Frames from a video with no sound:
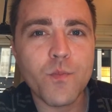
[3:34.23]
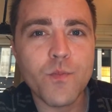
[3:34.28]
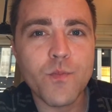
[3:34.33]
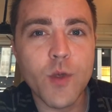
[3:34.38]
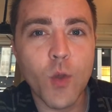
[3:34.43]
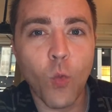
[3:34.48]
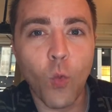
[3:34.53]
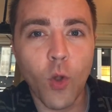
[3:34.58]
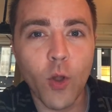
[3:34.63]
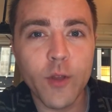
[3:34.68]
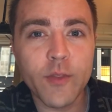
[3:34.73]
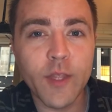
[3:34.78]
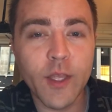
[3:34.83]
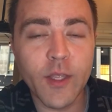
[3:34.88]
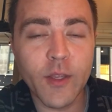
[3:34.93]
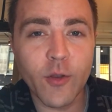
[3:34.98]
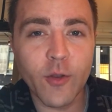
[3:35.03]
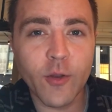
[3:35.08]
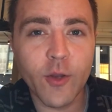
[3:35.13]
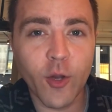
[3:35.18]
the work that
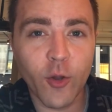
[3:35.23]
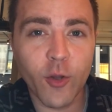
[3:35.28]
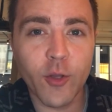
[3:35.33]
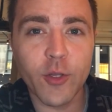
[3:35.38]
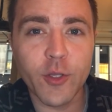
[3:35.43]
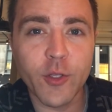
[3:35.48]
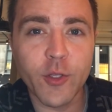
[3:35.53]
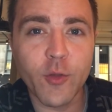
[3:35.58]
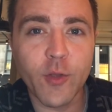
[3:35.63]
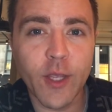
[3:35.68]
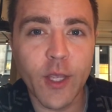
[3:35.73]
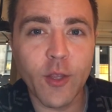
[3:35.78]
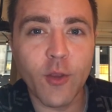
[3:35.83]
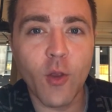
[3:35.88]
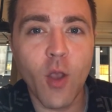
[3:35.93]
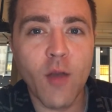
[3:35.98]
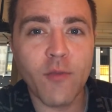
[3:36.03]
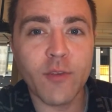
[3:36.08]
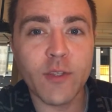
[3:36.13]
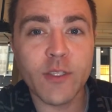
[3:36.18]
you're currently doing at your
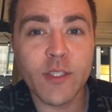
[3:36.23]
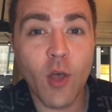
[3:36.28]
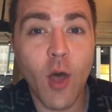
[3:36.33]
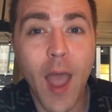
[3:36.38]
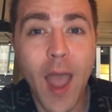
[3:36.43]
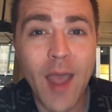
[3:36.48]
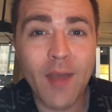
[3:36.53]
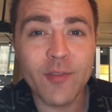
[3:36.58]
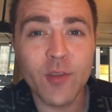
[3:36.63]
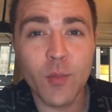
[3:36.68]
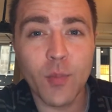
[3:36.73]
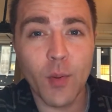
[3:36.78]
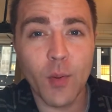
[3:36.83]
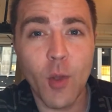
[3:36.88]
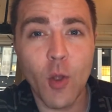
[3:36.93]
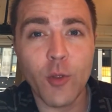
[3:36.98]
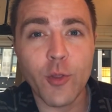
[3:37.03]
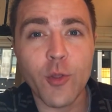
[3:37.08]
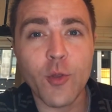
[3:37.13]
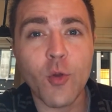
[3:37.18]
office, they'll have to
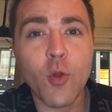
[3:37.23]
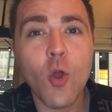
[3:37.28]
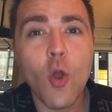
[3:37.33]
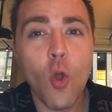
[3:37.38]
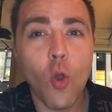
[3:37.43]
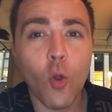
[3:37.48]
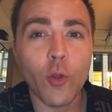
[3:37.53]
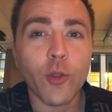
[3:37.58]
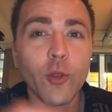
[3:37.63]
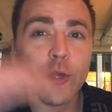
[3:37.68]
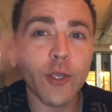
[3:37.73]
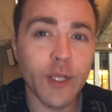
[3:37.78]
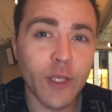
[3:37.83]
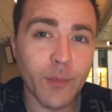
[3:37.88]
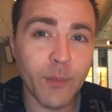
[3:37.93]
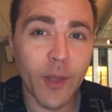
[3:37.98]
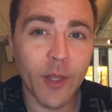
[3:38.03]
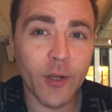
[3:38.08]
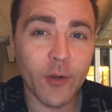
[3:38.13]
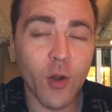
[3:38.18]
promote you, or you'll get a
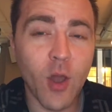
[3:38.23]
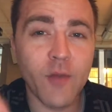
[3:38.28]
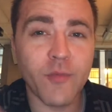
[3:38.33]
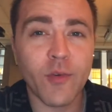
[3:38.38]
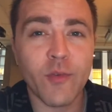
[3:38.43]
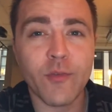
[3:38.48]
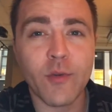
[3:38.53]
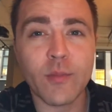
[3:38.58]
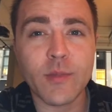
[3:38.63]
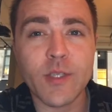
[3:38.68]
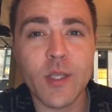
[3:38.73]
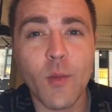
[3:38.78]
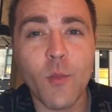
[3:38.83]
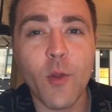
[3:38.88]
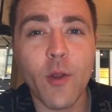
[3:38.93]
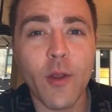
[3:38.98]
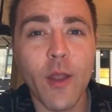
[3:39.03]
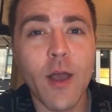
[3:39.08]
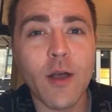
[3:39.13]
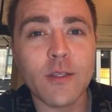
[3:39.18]
better offer from
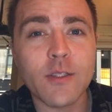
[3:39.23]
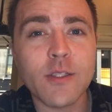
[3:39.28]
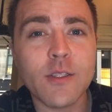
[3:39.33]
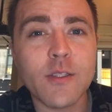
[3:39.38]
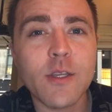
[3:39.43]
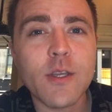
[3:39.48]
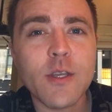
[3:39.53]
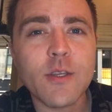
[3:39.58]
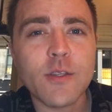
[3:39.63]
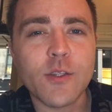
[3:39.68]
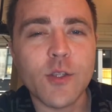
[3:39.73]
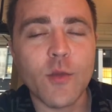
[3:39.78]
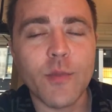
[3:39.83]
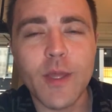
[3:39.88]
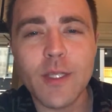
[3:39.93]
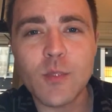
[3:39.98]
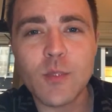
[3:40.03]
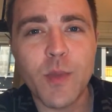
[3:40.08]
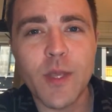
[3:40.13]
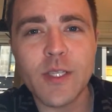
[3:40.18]
somewhere else. So
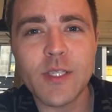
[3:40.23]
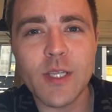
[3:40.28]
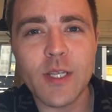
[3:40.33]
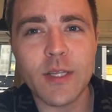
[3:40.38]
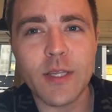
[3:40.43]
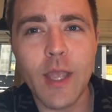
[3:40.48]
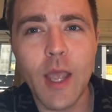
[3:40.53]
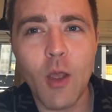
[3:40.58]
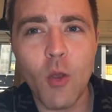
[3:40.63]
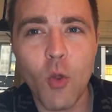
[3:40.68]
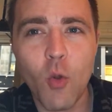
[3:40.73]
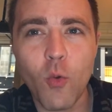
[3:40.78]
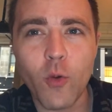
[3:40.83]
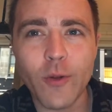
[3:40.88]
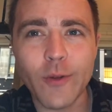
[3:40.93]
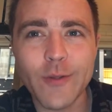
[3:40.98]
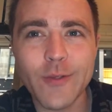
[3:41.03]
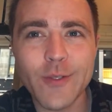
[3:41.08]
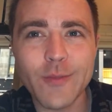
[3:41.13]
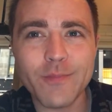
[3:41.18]
that's basically how it
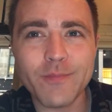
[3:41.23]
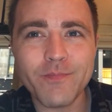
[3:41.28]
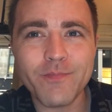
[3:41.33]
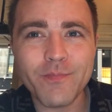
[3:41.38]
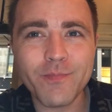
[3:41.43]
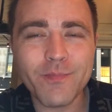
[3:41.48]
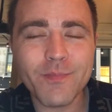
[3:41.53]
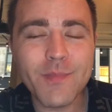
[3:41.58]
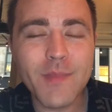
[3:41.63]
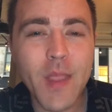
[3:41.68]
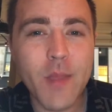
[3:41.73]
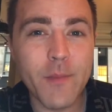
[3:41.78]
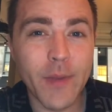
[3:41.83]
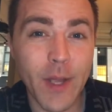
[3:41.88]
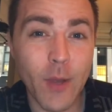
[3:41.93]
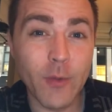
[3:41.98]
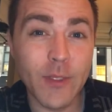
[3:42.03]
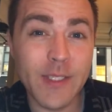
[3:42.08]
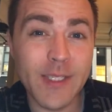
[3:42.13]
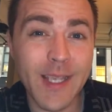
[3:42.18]
works. But
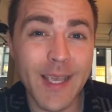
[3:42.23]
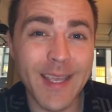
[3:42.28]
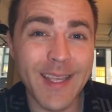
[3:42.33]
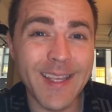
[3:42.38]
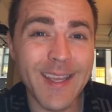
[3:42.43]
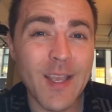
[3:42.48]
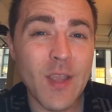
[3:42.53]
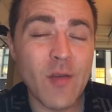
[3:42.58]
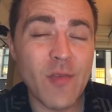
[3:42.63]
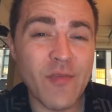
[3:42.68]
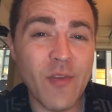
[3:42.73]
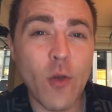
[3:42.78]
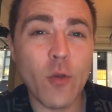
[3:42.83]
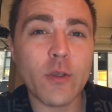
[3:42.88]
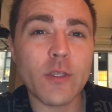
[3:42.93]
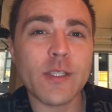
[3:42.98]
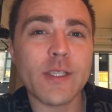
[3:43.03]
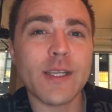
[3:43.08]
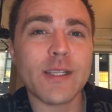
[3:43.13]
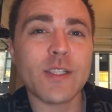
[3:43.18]
I would say
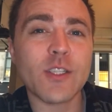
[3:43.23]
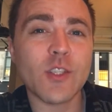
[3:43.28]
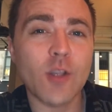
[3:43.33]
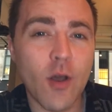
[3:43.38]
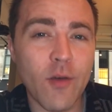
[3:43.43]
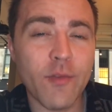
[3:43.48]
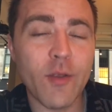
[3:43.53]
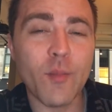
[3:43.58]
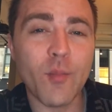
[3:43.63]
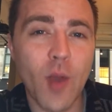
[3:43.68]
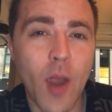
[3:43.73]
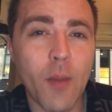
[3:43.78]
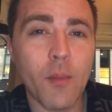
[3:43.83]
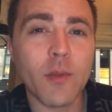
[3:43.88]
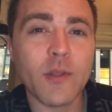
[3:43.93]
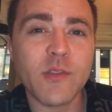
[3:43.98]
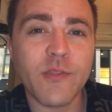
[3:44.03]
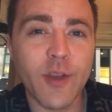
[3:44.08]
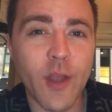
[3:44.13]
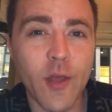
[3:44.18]
focus on solving
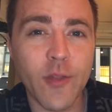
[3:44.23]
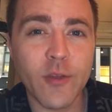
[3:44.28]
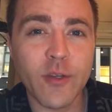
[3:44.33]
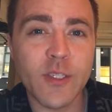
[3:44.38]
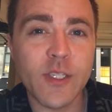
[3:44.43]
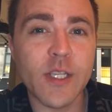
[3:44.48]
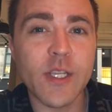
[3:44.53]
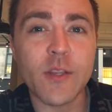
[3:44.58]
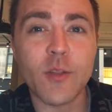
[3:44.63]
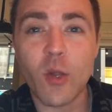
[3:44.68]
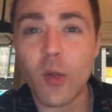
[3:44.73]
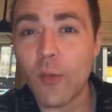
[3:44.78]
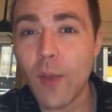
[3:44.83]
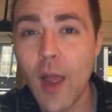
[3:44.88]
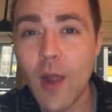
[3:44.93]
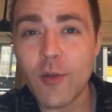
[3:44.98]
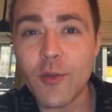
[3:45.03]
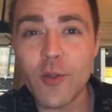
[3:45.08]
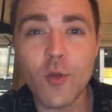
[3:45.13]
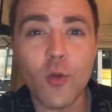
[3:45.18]
problems for others, either
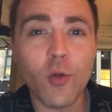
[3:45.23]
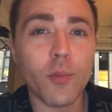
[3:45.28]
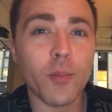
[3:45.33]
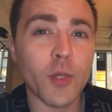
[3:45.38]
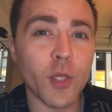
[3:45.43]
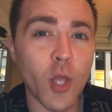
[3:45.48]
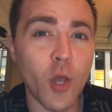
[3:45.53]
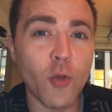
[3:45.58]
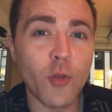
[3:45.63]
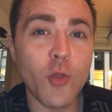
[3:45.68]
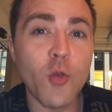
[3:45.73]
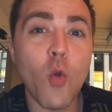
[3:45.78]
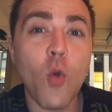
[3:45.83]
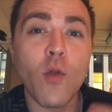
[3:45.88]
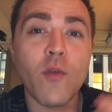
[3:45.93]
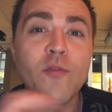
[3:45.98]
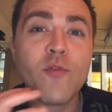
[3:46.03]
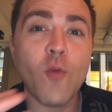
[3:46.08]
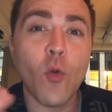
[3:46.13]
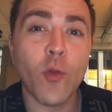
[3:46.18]
around you or below you
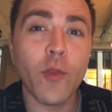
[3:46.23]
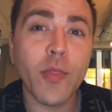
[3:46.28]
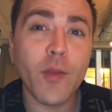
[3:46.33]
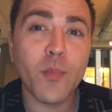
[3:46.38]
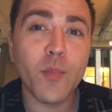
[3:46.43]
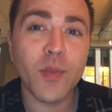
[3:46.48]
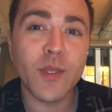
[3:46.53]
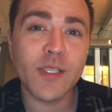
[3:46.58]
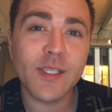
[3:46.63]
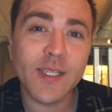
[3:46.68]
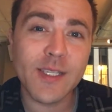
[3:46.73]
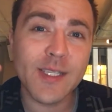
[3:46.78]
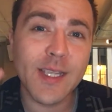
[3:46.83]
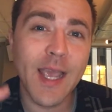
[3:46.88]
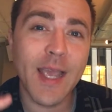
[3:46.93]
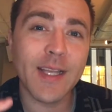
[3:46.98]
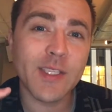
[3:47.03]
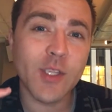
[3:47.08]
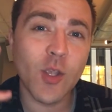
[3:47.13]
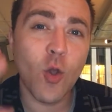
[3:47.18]
or for the business
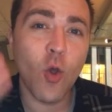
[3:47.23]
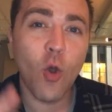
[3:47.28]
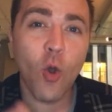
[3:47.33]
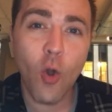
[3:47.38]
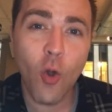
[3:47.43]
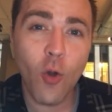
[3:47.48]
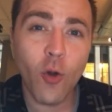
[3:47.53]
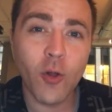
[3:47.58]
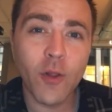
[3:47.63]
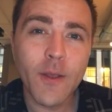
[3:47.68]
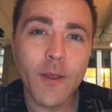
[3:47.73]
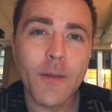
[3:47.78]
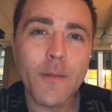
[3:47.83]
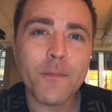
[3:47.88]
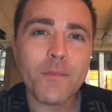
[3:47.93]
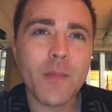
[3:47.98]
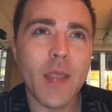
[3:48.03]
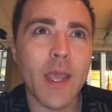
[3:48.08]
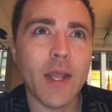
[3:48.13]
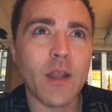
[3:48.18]
as a whole.
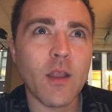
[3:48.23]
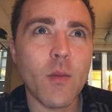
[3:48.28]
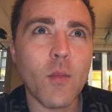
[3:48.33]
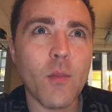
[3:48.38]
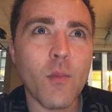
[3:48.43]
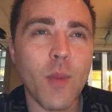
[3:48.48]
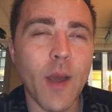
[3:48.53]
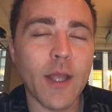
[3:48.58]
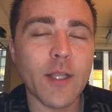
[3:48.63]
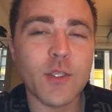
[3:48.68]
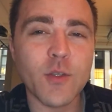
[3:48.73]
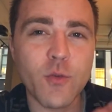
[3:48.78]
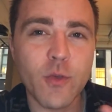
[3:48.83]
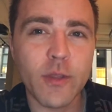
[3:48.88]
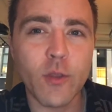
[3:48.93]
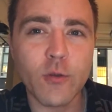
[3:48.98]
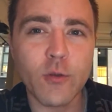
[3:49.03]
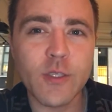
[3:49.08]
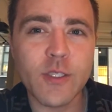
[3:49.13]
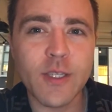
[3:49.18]
And by
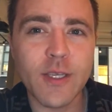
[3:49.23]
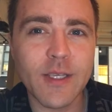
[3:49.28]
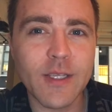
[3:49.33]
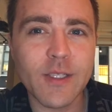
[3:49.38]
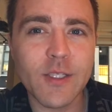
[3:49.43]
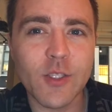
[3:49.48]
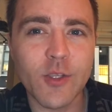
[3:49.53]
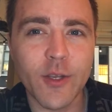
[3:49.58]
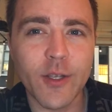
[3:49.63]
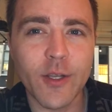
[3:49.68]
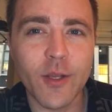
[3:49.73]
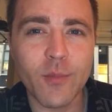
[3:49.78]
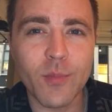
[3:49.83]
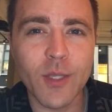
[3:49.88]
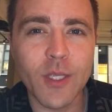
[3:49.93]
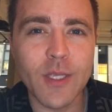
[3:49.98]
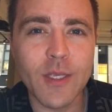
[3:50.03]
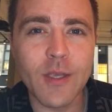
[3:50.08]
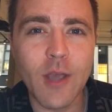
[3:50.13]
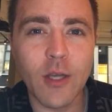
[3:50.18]
doing those things, you're going to
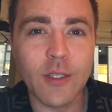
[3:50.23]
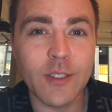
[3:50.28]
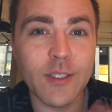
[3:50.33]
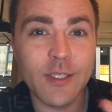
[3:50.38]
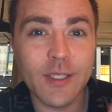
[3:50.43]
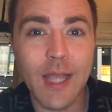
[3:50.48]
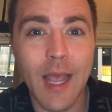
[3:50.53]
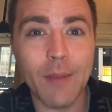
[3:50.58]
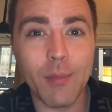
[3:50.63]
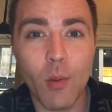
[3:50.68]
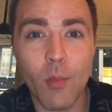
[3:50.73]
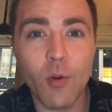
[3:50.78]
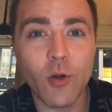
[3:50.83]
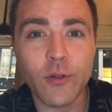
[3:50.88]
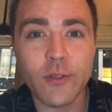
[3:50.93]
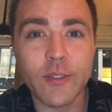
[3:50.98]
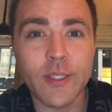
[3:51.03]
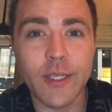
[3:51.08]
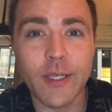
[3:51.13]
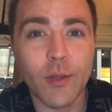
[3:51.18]
be
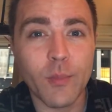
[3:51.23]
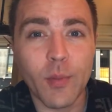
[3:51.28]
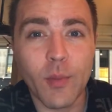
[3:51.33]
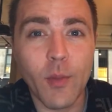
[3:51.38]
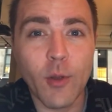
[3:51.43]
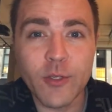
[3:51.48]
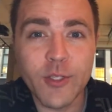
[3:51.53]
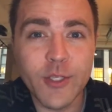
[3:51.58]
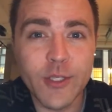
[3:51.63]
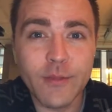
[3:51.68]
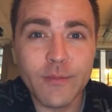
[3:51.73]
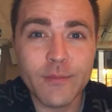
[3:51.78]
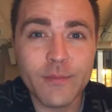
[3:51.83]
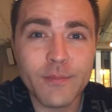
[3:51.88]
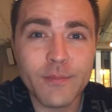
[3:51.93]
unstoppable to get a promotion.